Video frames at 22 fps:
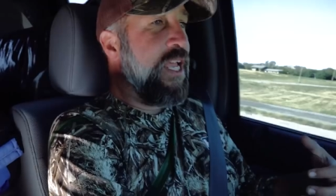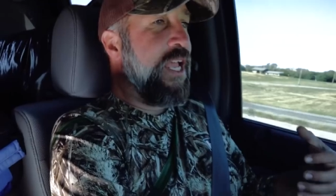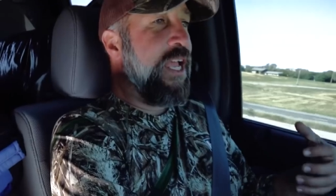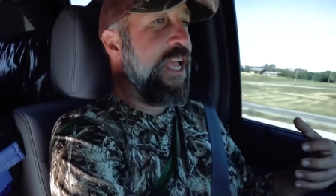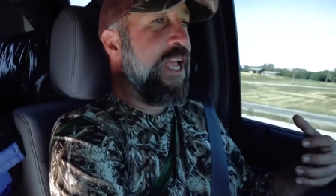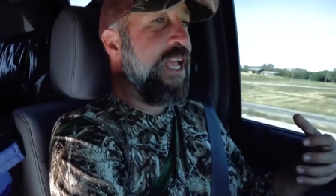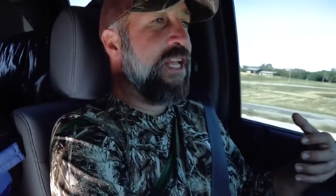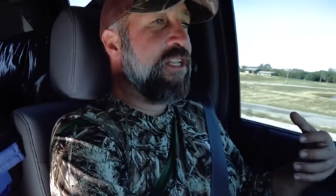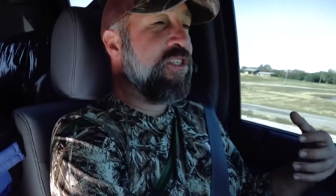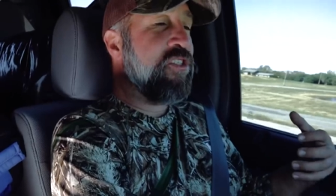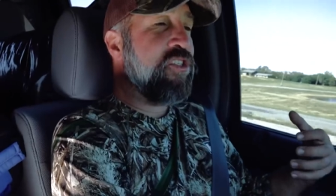
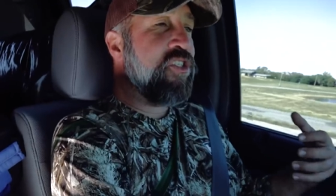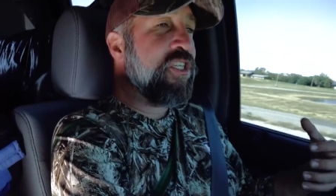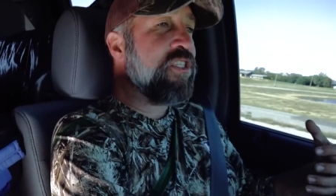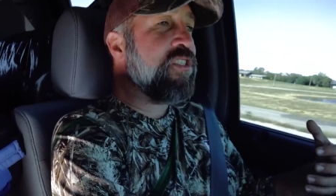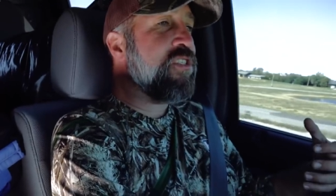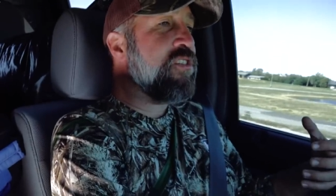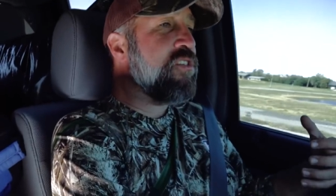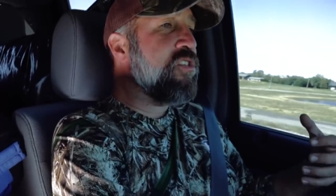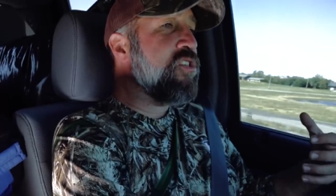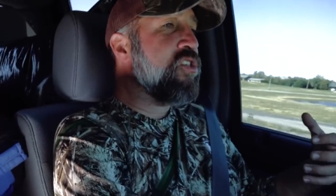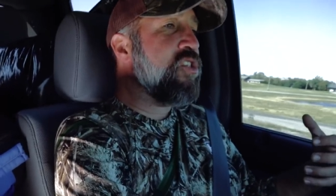and
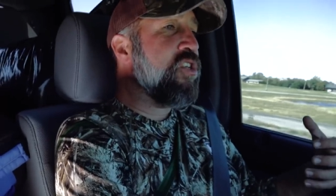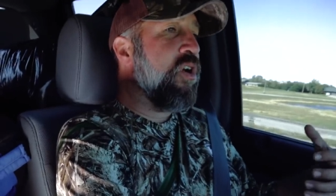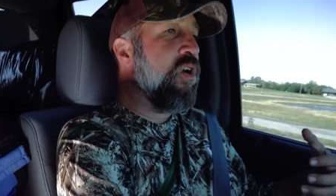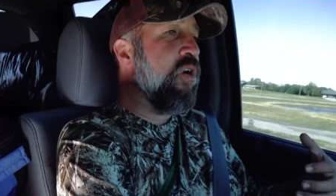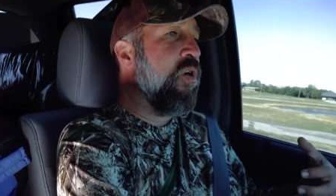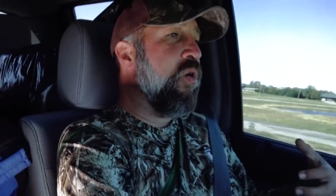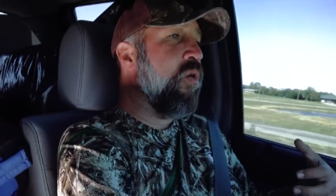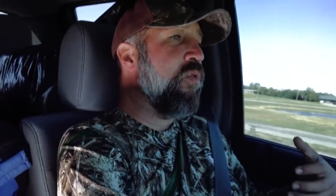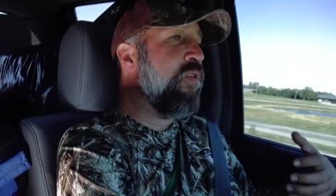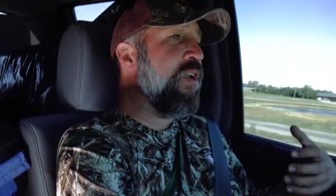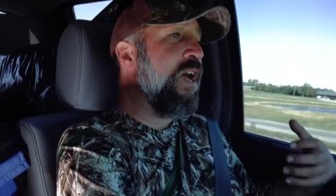just
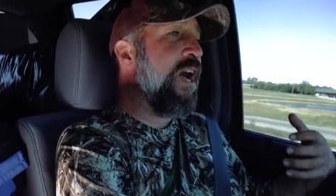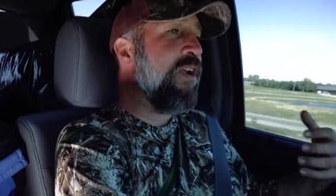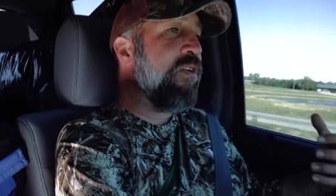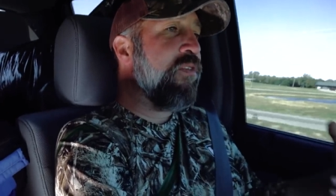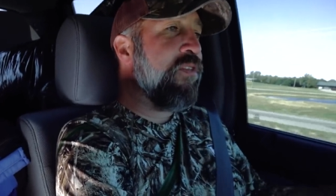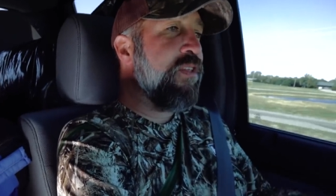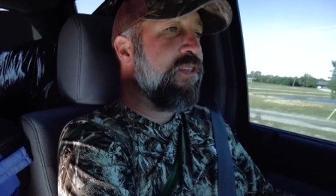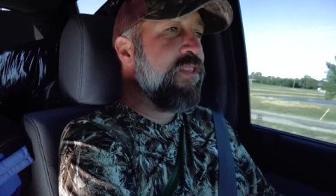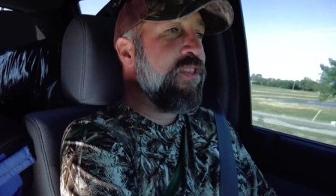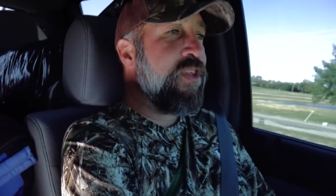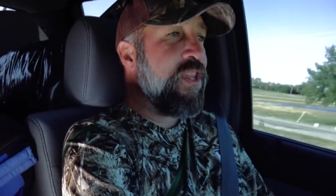show not
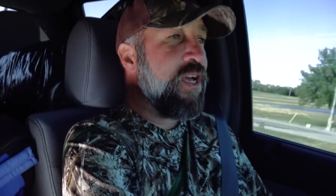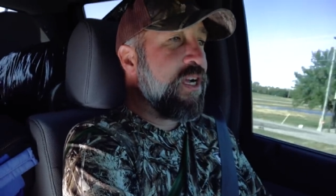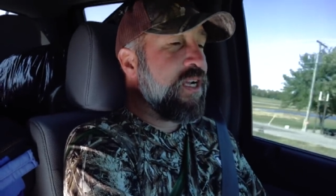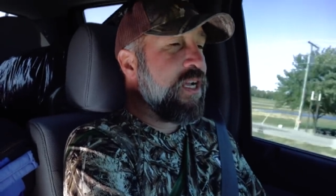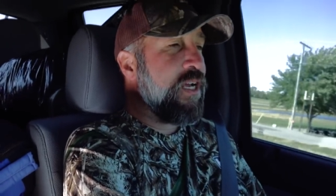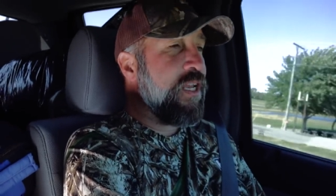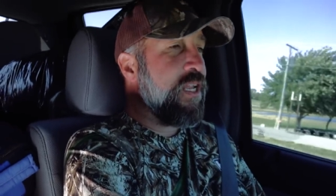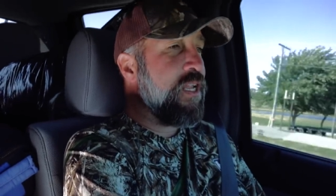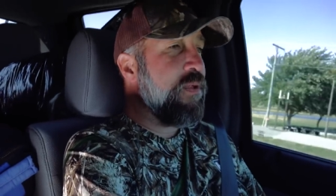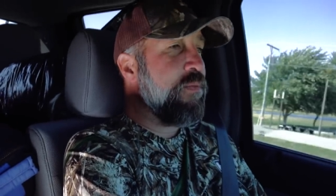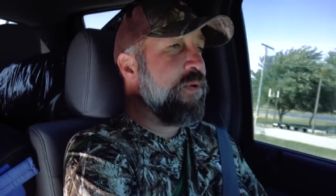only the duck
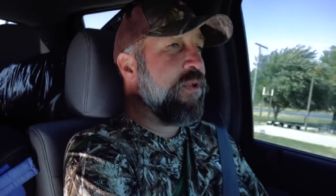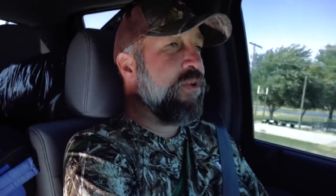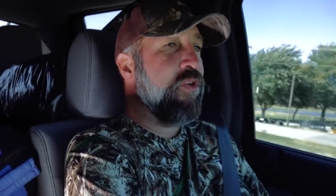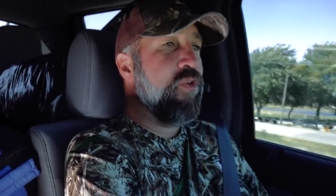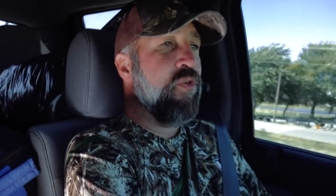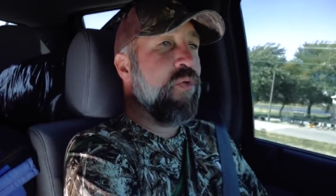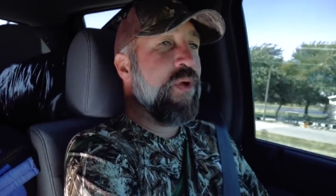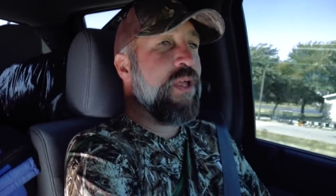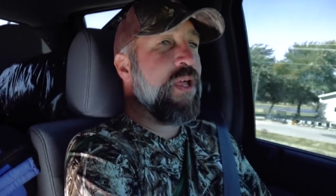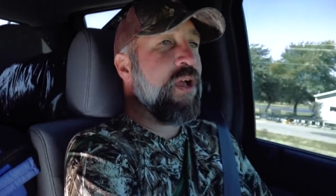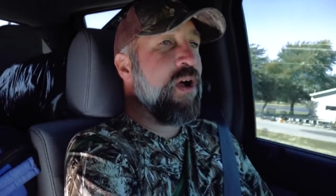hunting, but
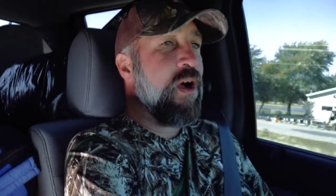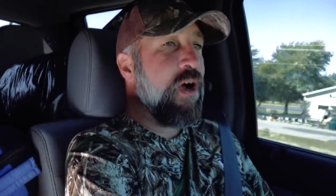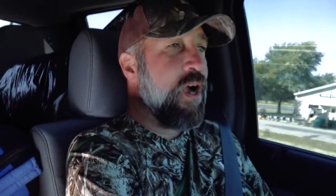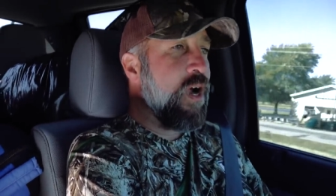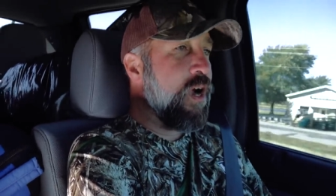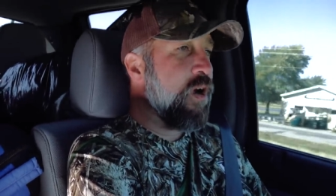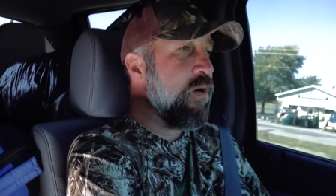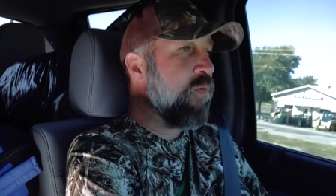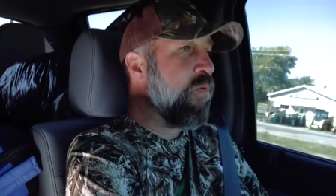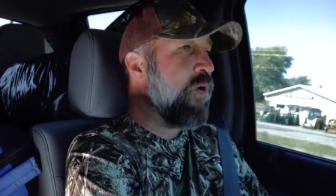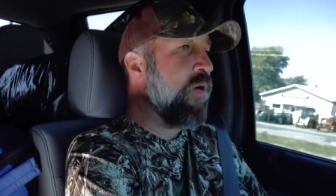who we
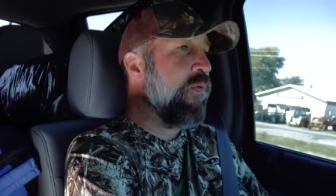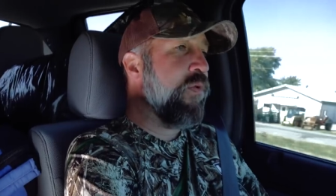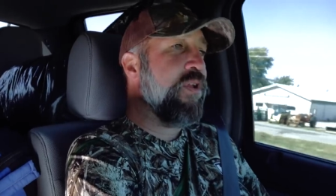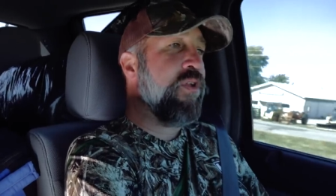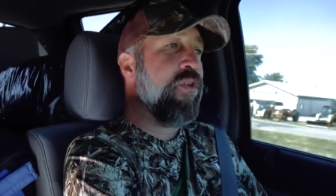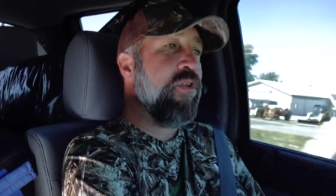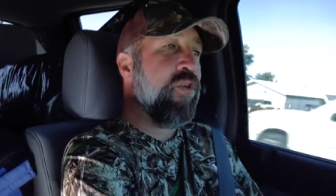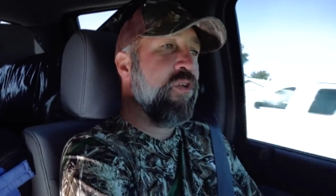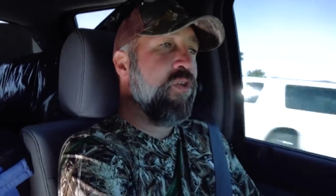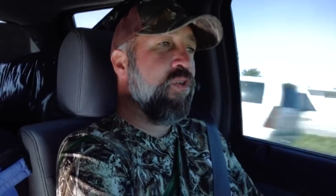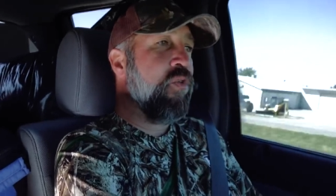are, what we
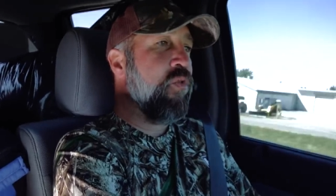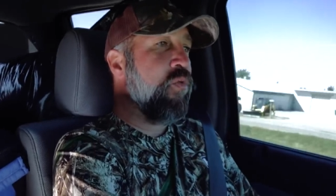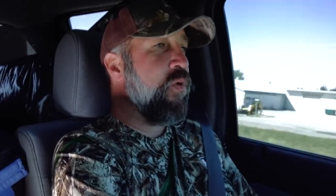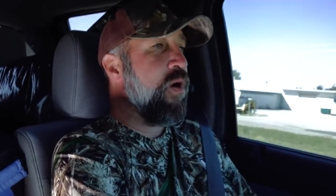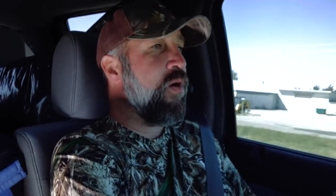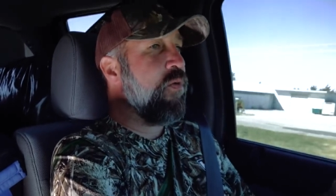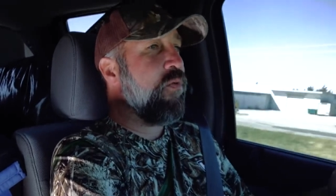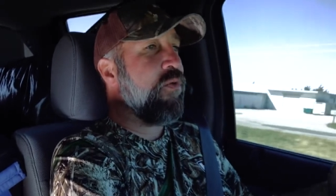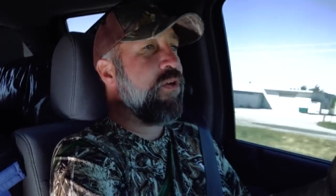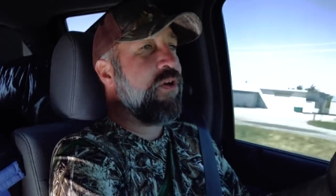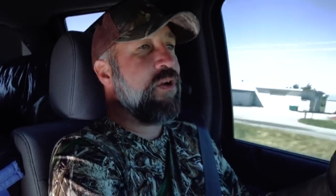do,
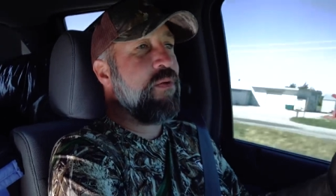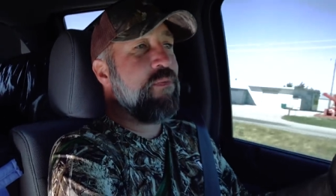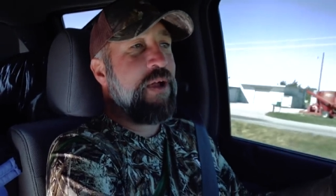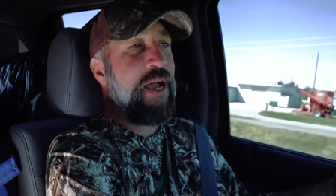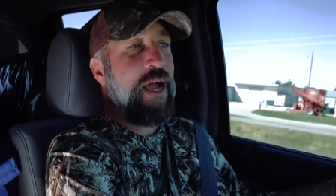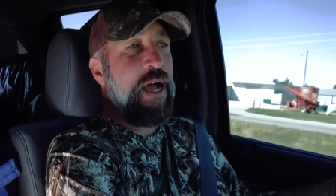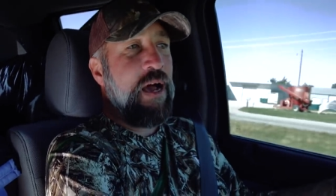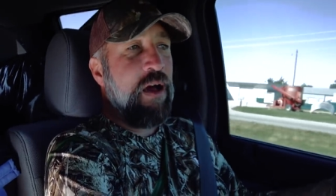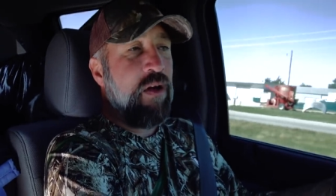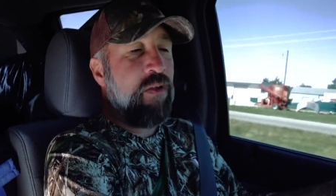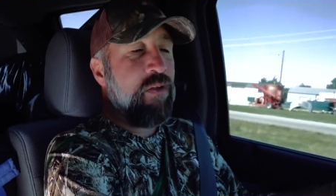what we're
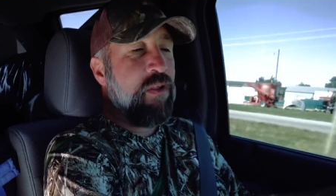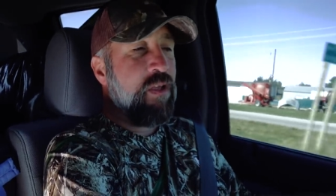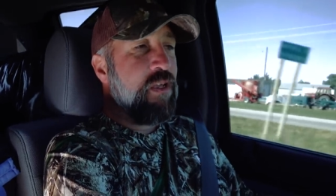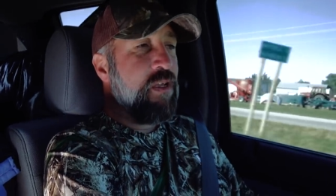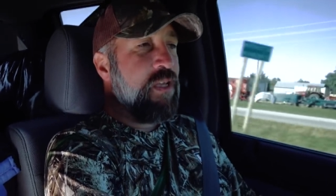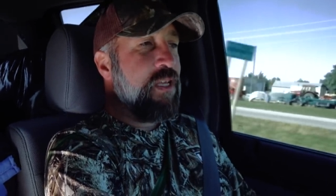about,